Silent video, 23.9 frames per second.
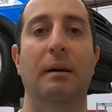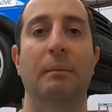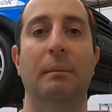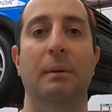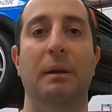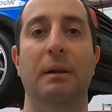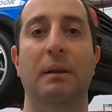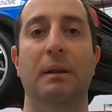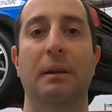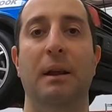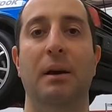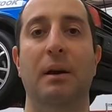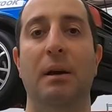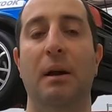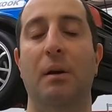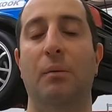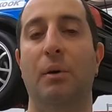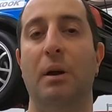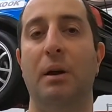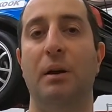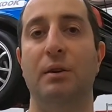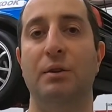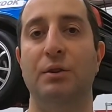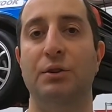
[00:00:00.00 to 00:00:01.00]
in there, and I
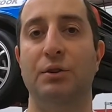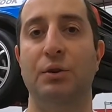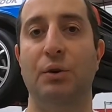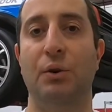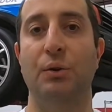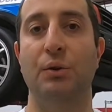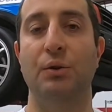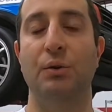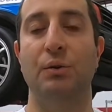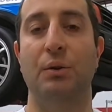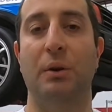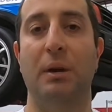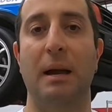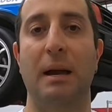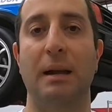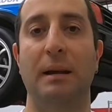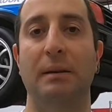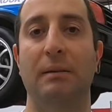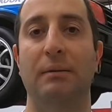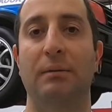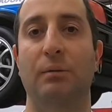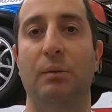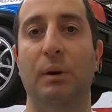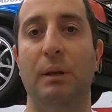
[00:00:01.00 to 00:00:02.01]
wanted to show you kind
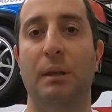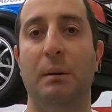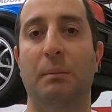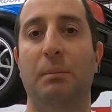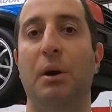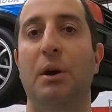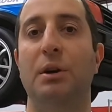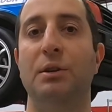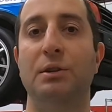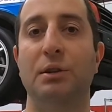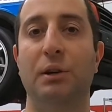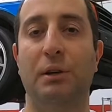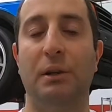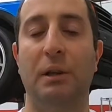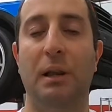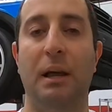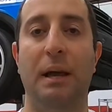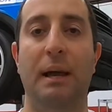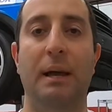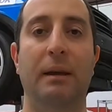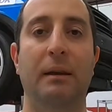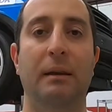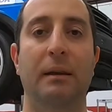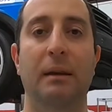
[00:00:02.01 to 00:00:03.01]
of what the parts look
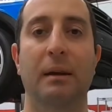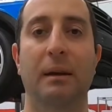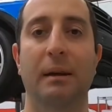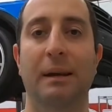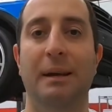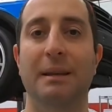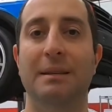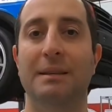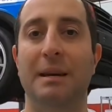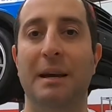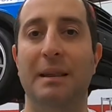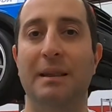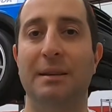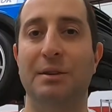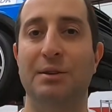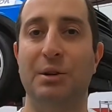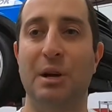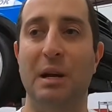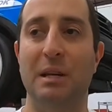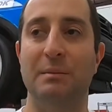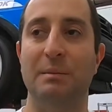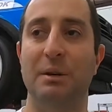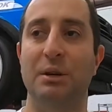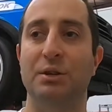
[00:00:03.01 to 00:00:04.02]
like inside the
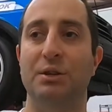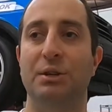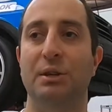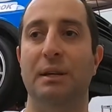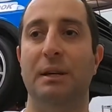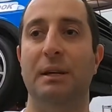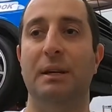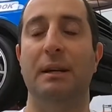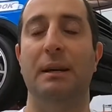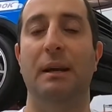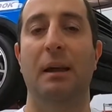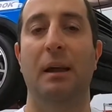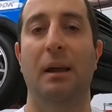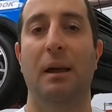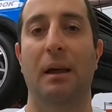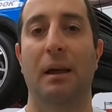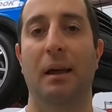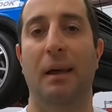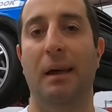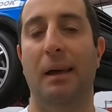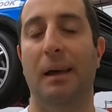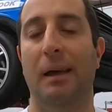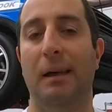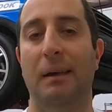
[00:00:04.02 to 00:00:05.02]
transmission
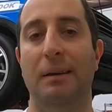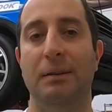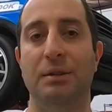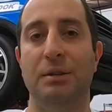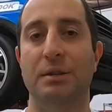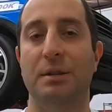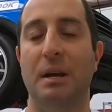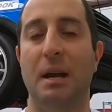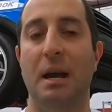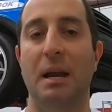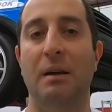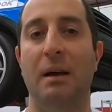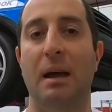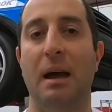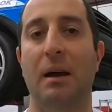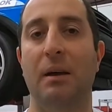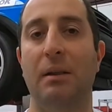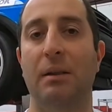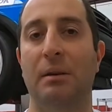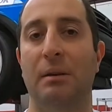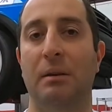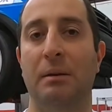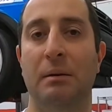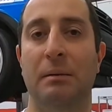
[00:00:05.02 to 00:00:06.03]
and just kind of how
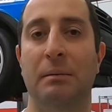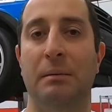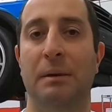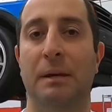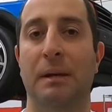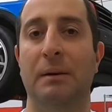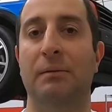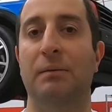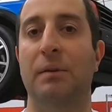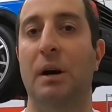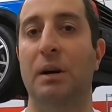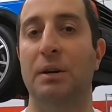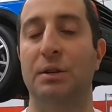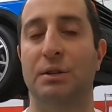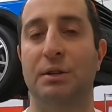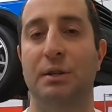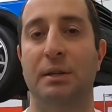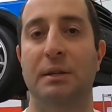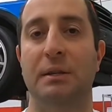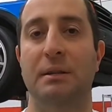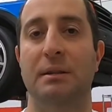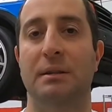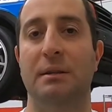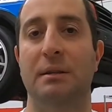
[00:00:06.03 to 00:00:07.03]
the thing
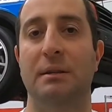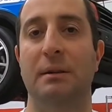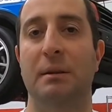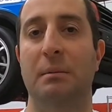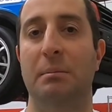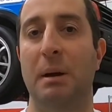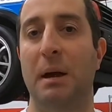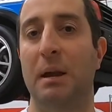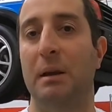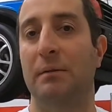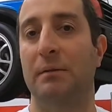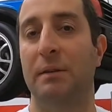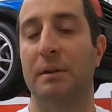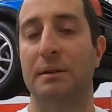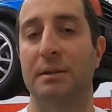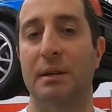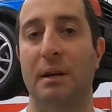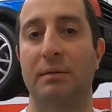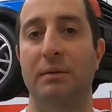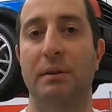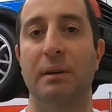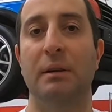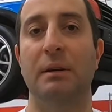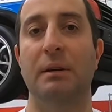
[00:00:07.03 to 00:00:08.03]
functions and the benefits
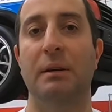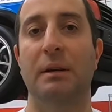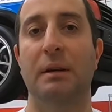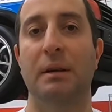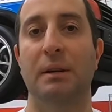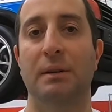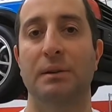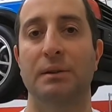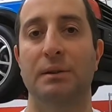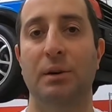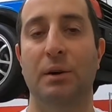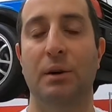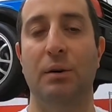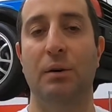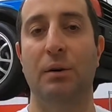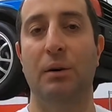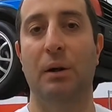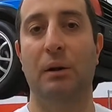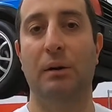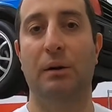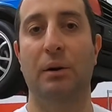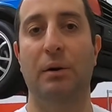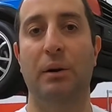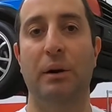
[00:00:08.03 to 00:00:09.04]
of it. So
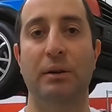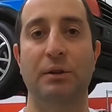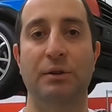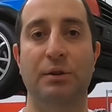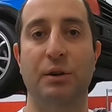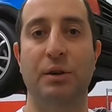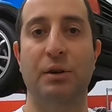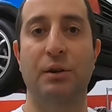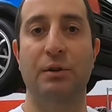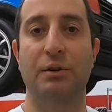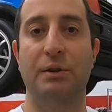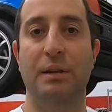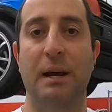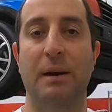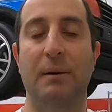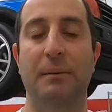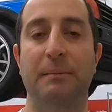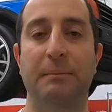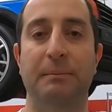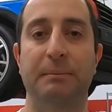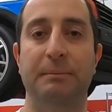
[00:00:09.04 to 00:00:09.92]
I'll go ahead and show you those now.